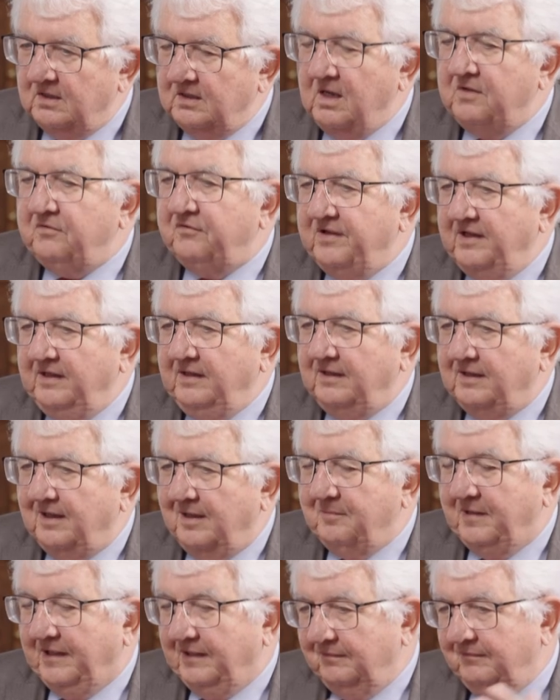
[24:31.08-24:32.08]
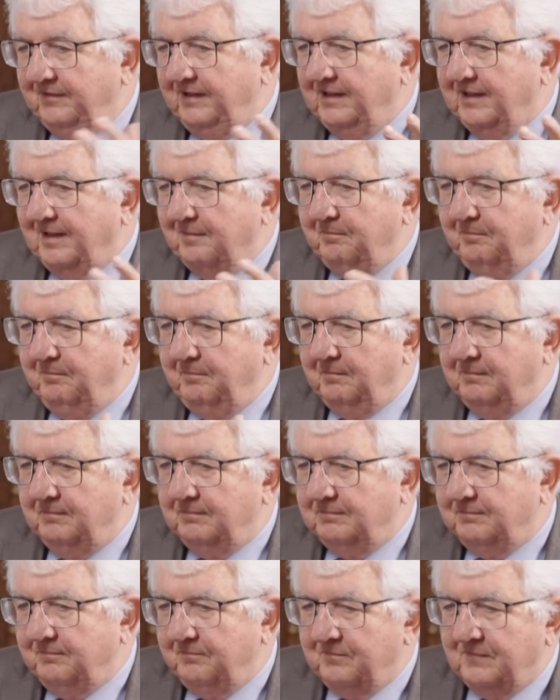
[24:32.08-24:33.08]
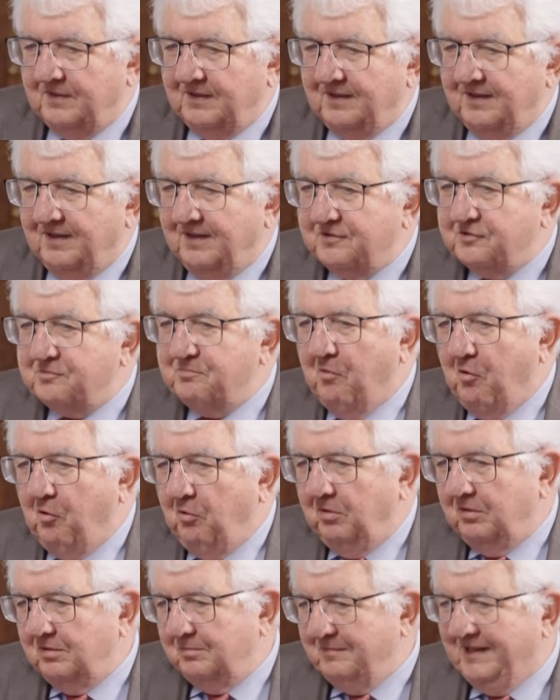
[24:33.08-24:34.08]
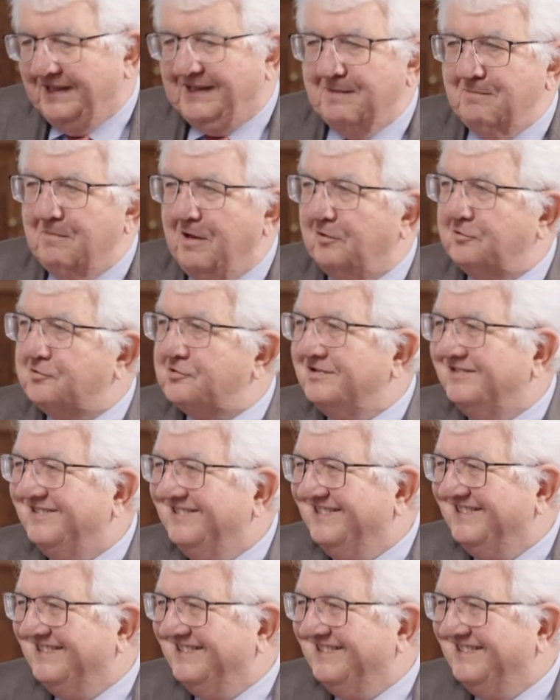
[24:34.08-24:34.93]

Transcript: I think we are small Mickey Mouse